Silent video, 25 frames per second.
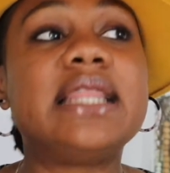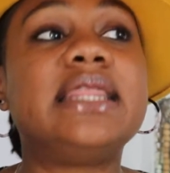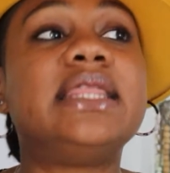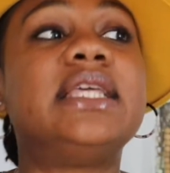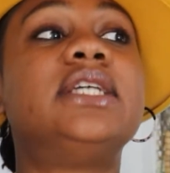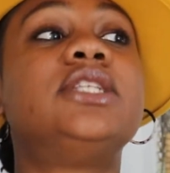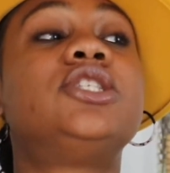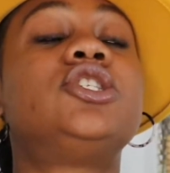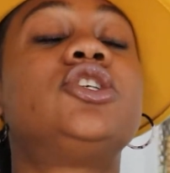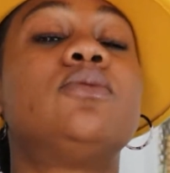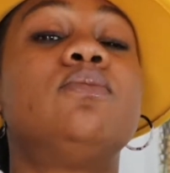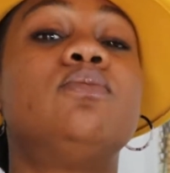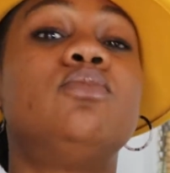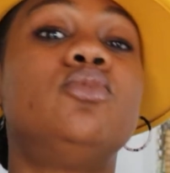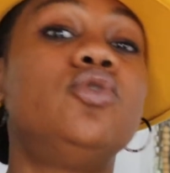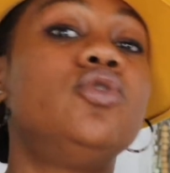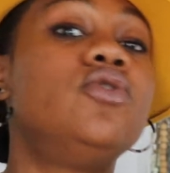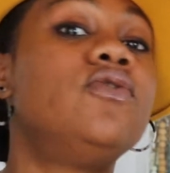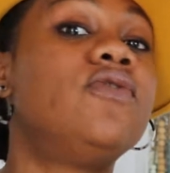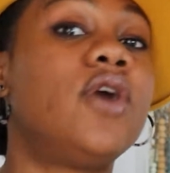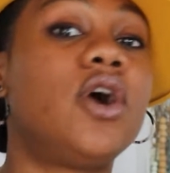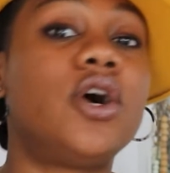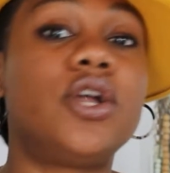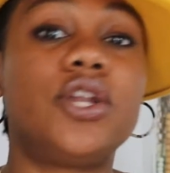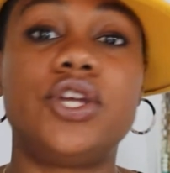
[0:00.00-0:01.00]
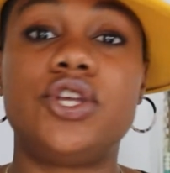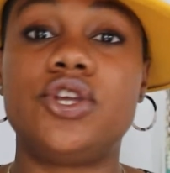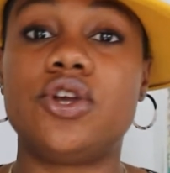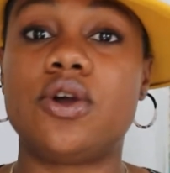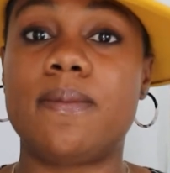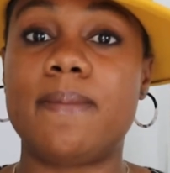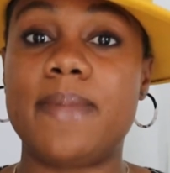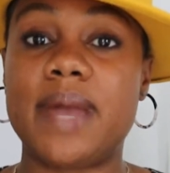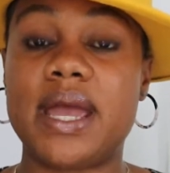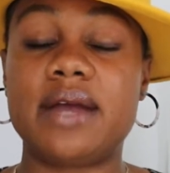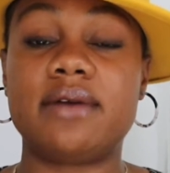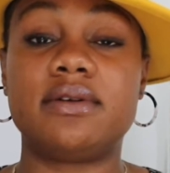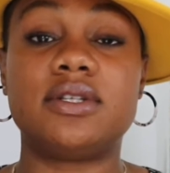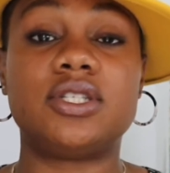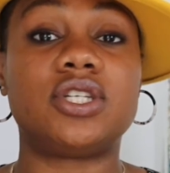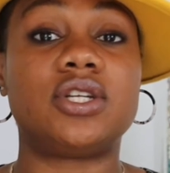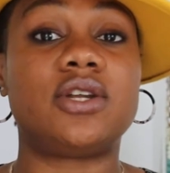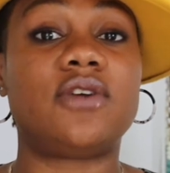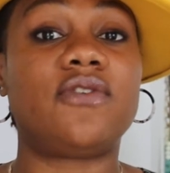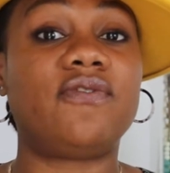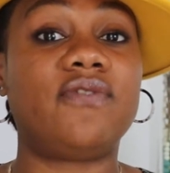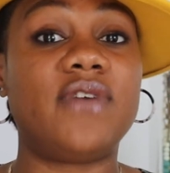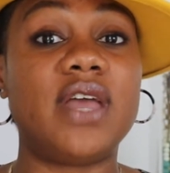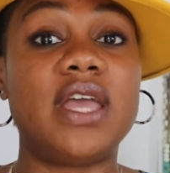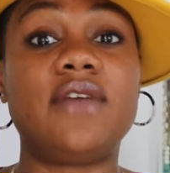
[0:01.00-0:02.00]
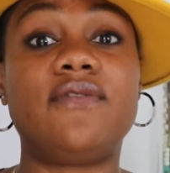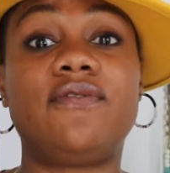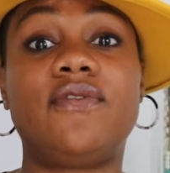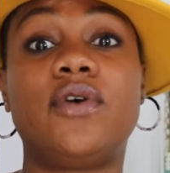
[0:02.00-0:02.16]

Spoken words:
than to move on in your marriage in a fake,